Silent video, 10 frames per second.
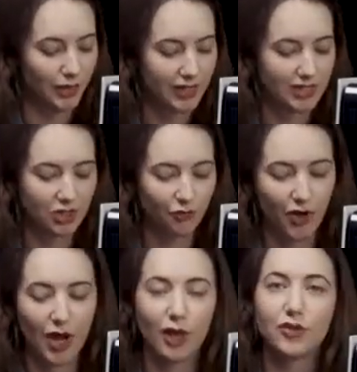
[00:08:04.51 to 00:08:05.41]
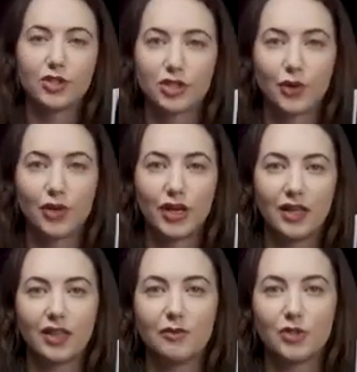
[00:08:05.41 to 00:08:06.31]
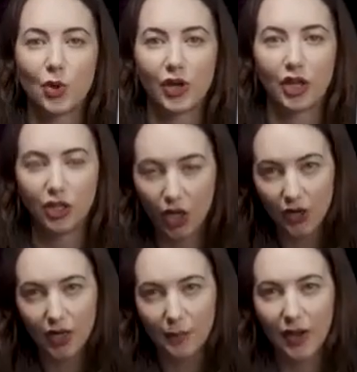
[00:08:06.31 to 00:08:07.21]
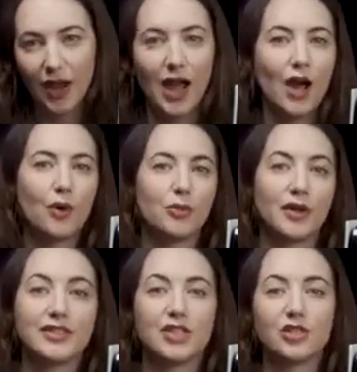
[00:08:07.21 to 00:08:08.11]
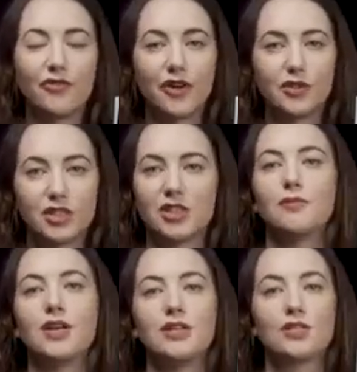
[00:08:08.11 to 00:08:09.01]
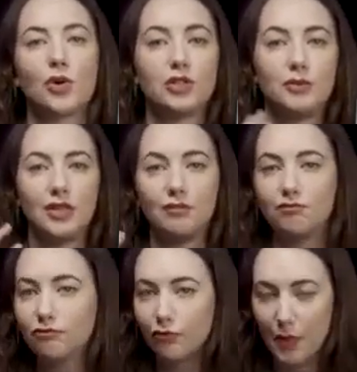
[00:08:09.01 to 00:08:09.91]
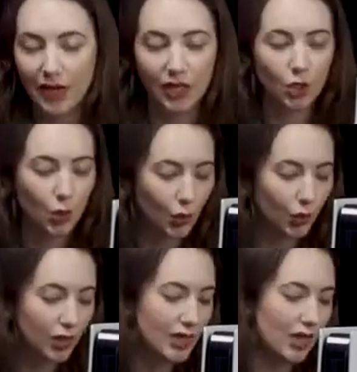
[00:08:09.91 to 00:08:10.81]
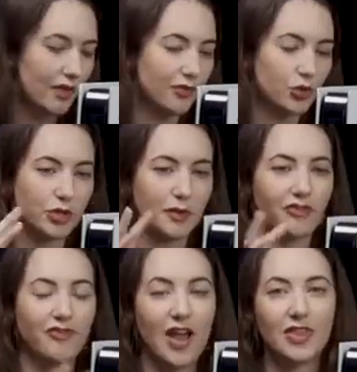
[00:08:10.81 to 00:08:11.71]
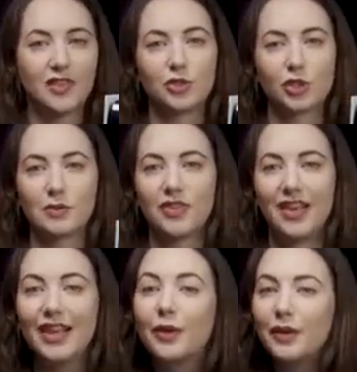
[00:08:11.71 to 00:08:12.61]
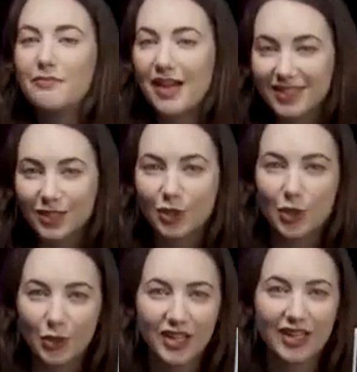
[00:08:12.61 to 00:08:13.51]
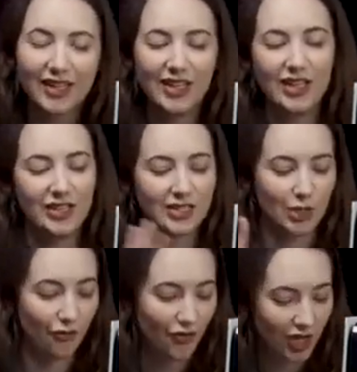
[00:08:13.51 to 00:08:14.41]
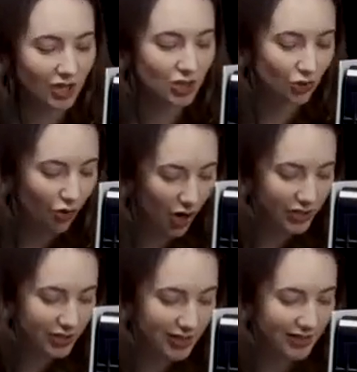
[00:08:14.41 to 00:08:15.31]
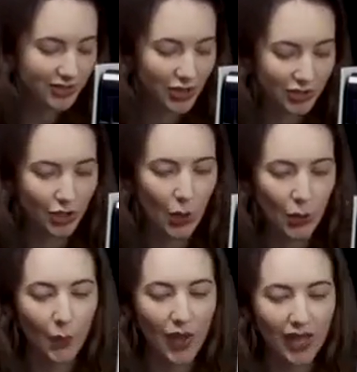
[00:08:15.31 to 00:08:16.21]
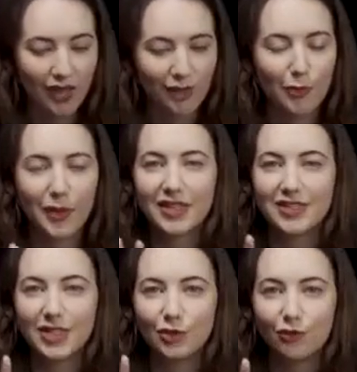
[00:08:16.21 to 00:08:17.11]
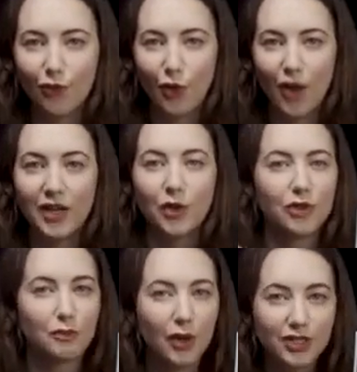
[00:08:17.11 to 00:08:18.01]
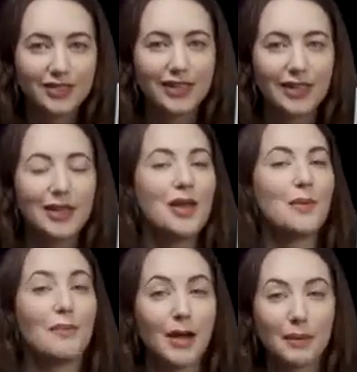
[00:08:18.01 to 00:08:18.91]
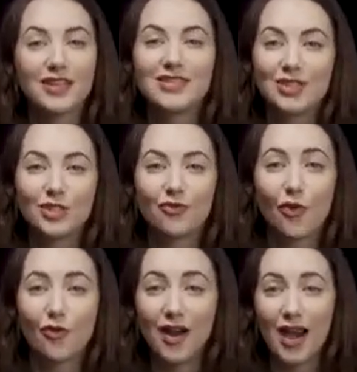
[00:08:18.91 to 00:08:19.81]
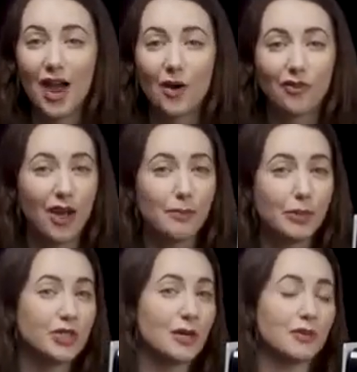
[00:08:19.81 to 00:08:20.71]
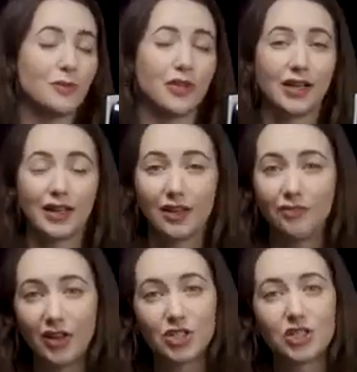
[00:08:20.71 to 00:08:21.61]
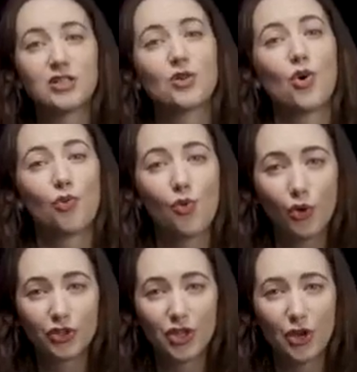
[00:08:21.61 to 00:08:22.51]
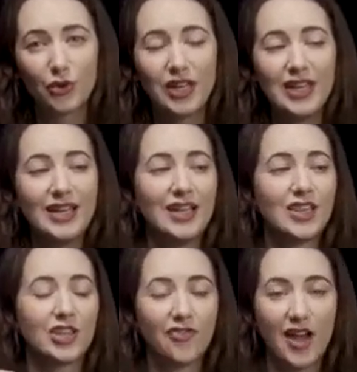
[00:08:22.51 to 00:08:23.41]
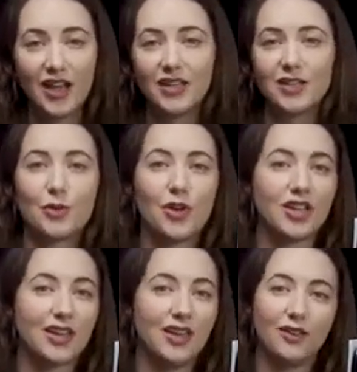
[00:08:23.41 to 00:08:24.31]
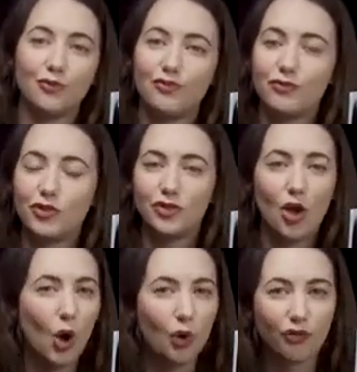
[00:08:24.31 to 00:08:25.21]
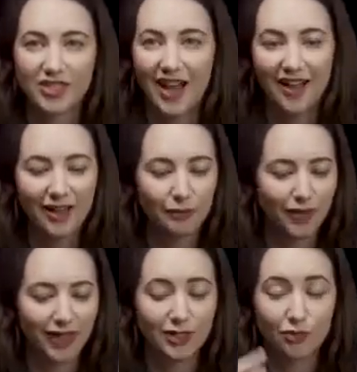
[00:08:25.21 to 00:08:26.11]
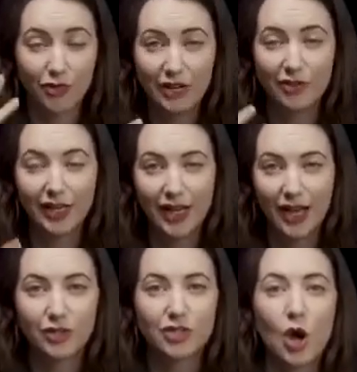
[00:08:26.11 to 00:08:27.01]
PlayStation 5 and Sony, they've been talking a lot about how the PlayStation 5 system is going to be remaining cool. They've talked about the fan, they've talked about the liquid metal cooling. So fingers crossed it doesn't go the way of the PlayStation 4. I know that personally, my PlayStation 4 right now, if I boot up something like Avengers or Warzone, the fan is working overtime and is really, really loud.